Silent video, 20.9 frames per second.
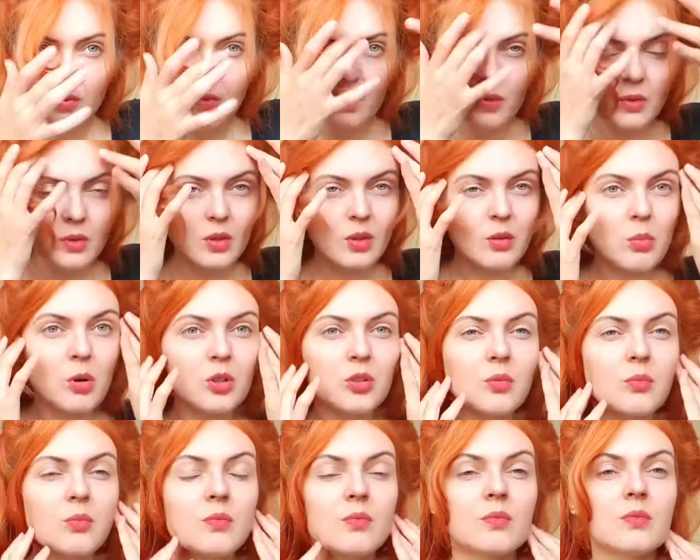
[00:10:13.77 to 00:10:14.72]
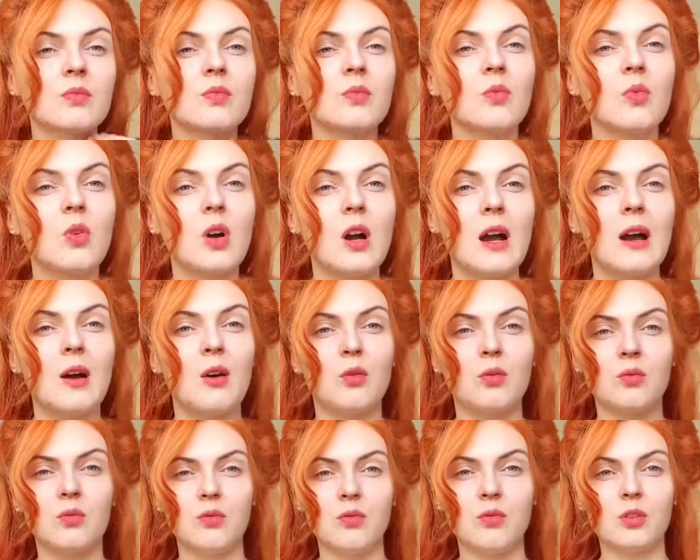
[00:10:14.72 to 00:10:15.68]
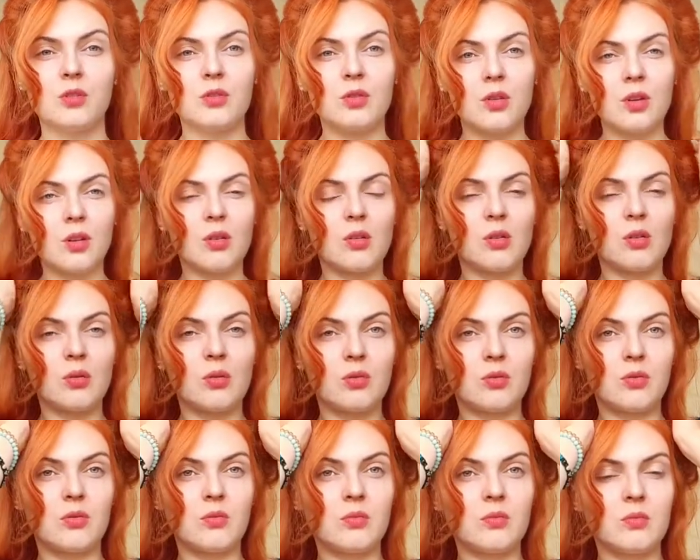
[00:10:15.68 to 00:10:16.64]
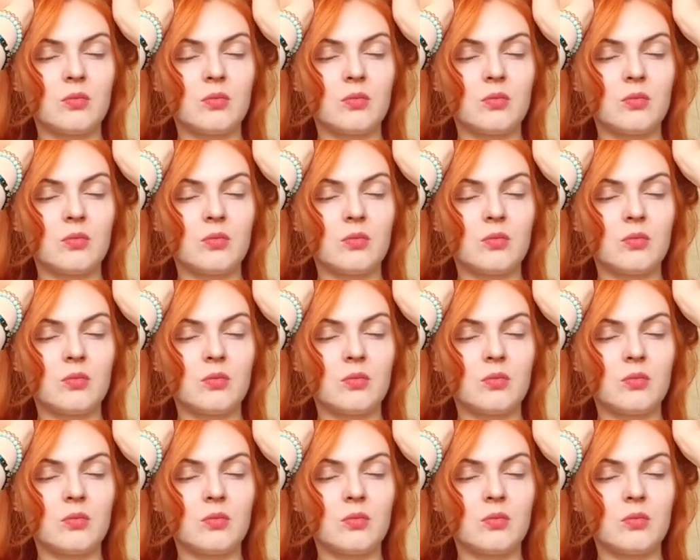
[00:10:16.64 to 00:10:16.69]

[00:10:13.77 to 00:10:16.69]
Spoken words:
to the bottom. Wow, victory rolls.